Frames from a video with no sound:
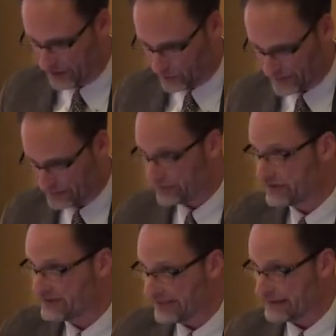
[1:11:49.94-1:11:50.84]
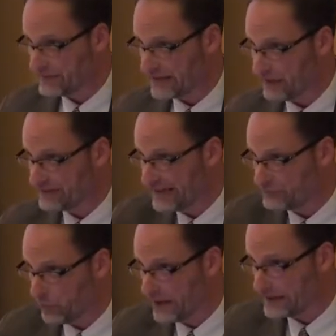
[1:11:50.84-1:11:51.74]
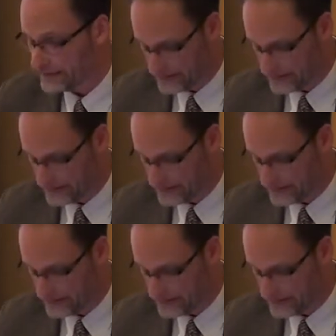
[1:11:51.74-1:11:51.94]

all readers to see themselves as one